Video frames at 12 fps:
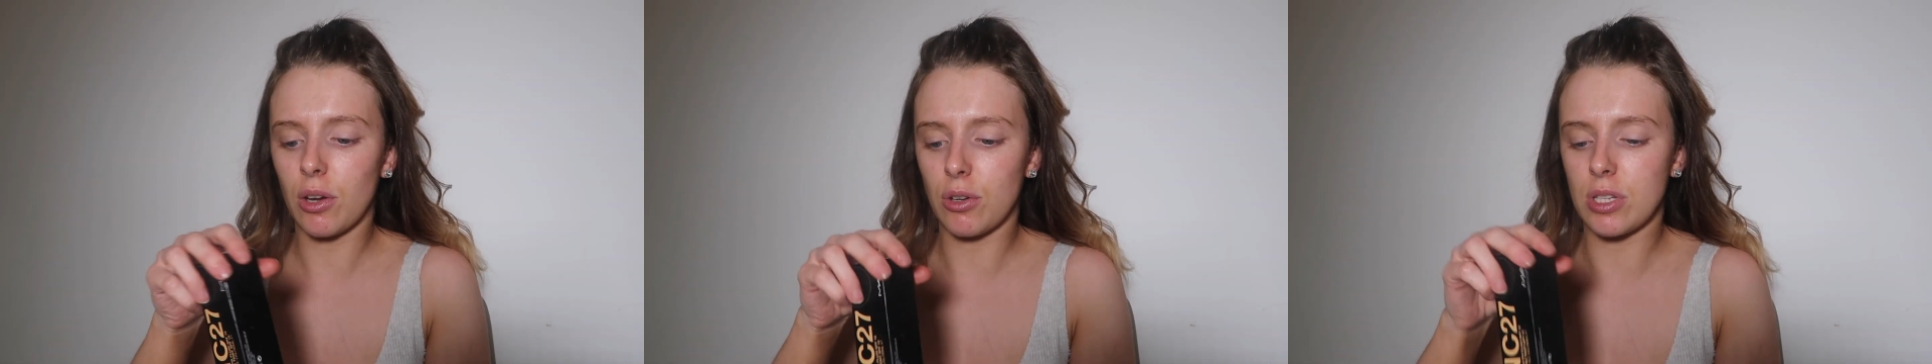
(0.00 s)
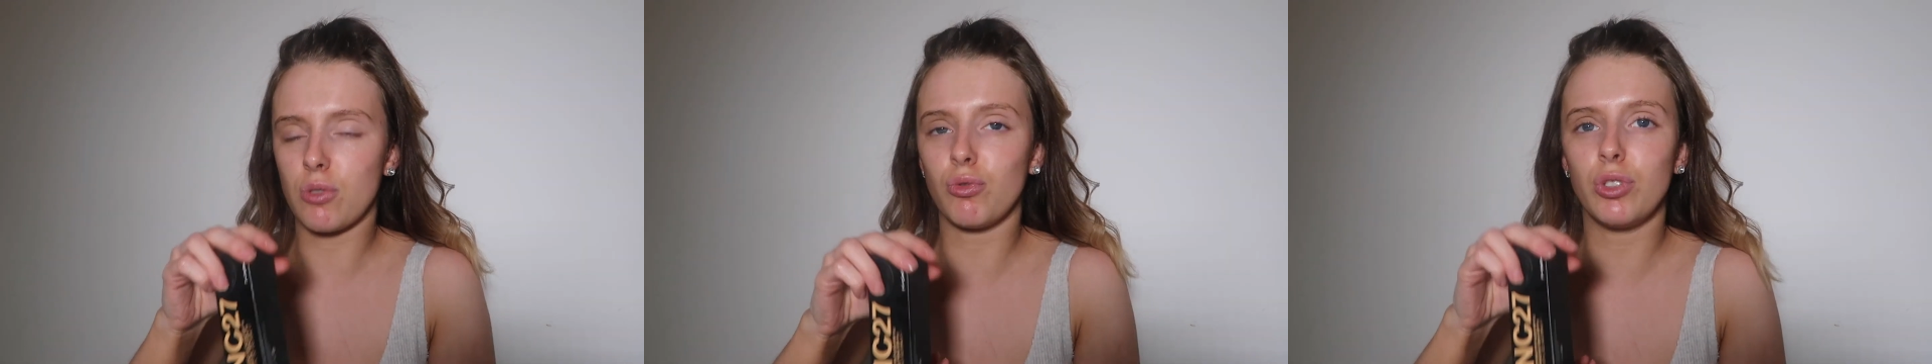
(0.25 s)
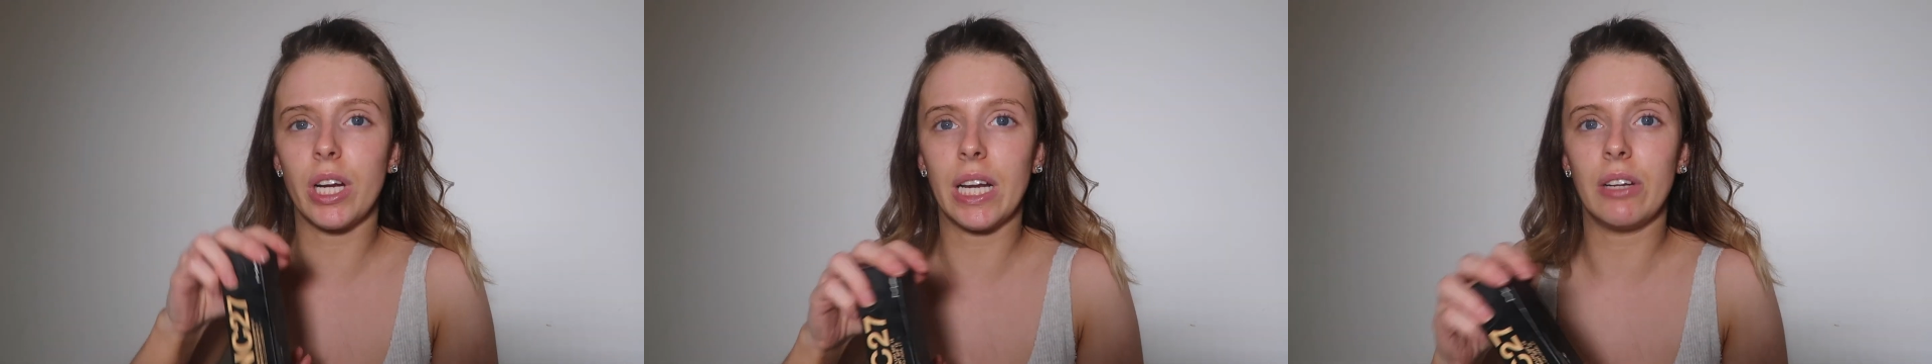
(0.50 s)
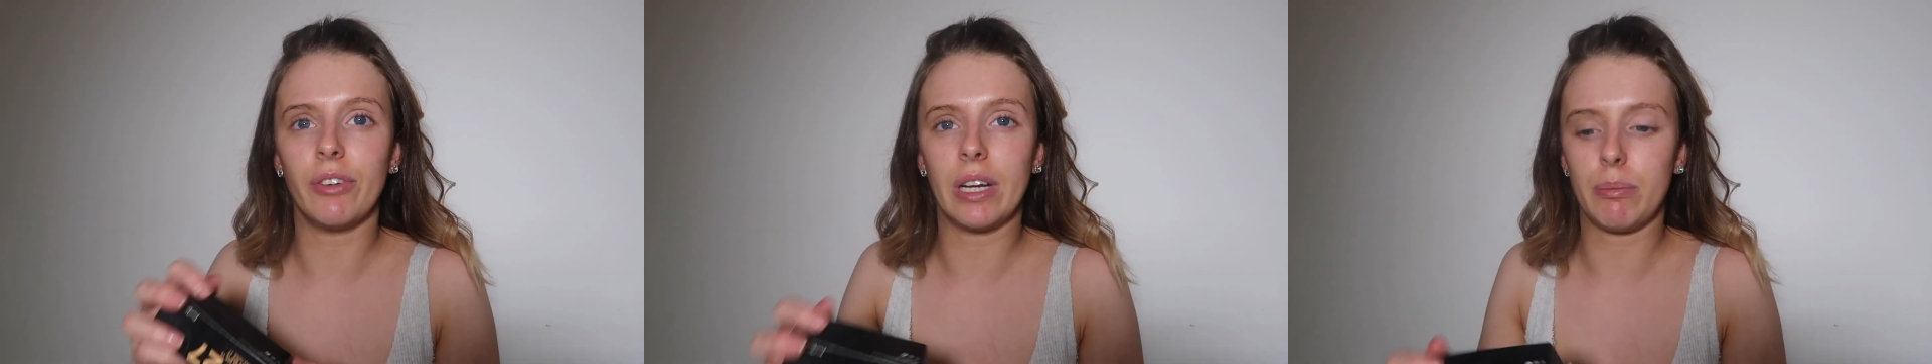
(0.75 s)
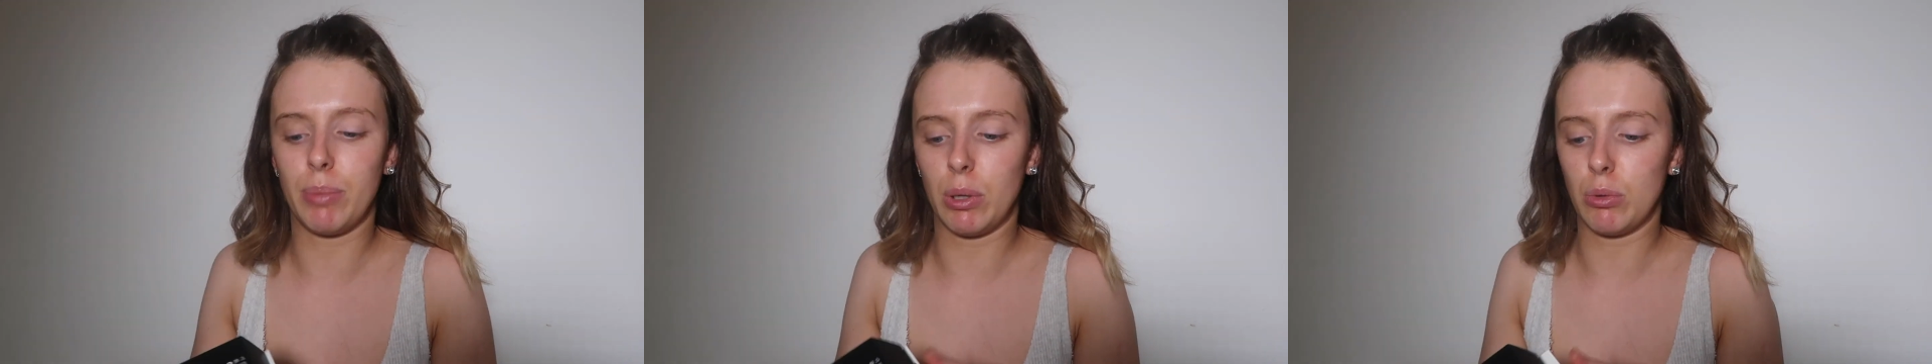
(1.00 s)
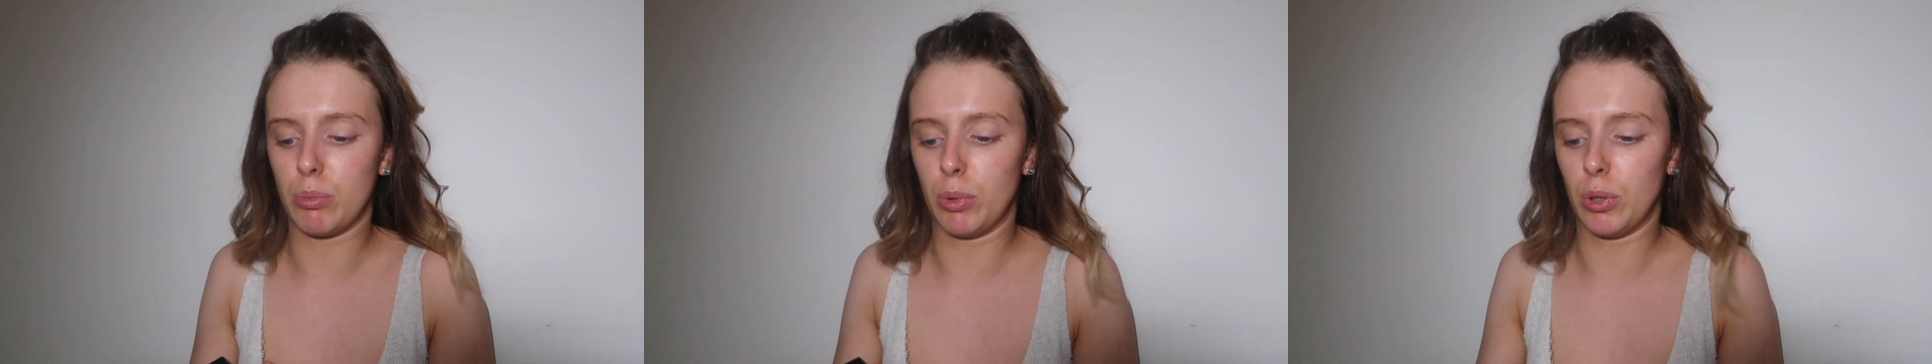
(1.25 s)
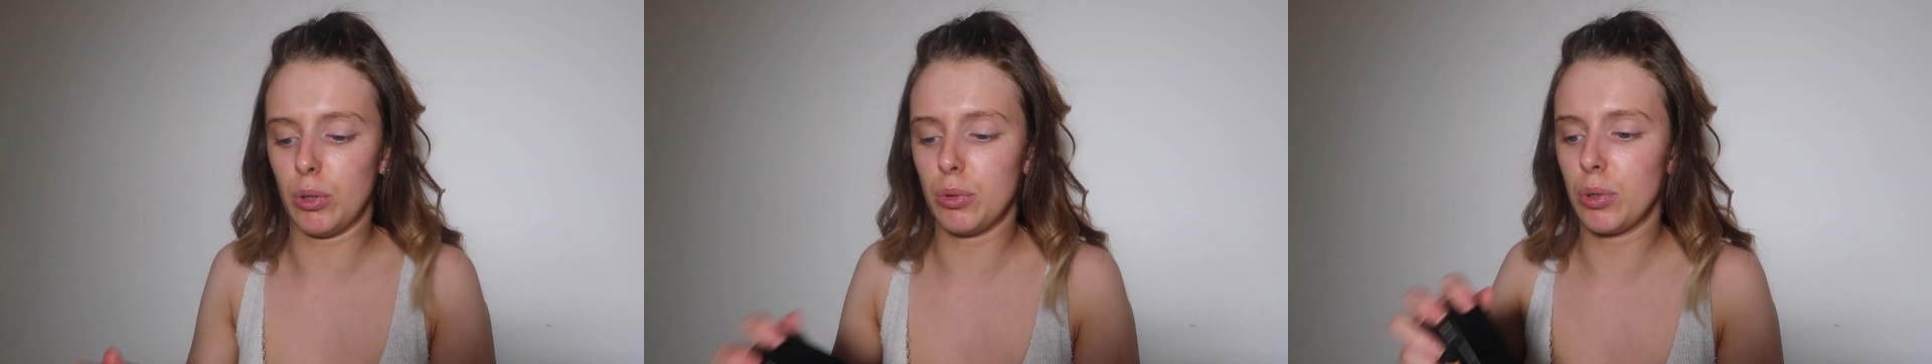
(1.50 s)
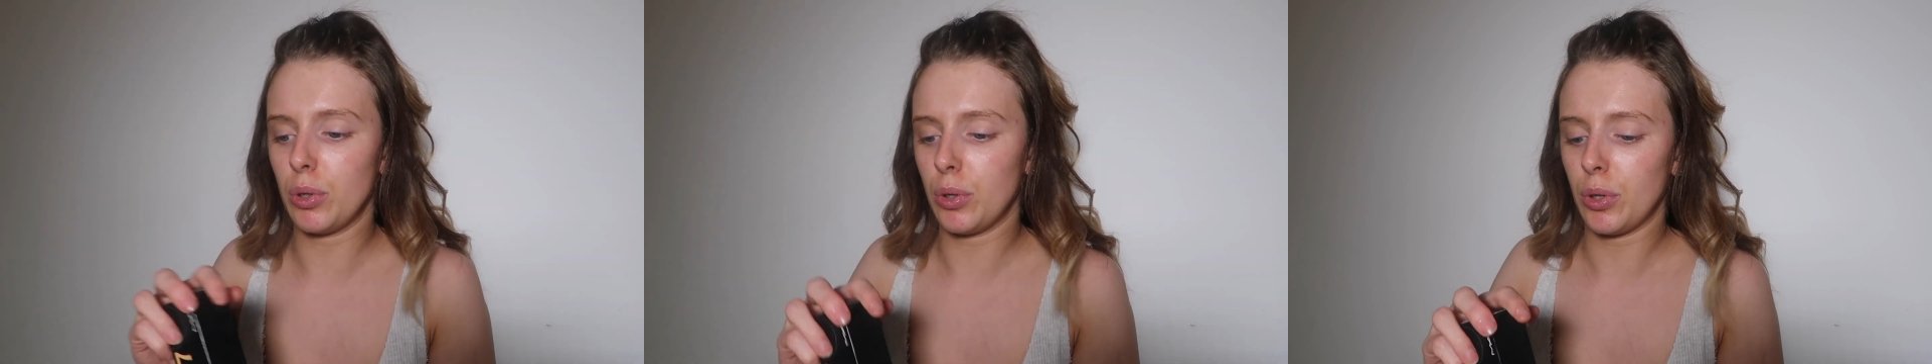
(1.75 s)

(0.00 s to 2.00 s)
because it's really buildable.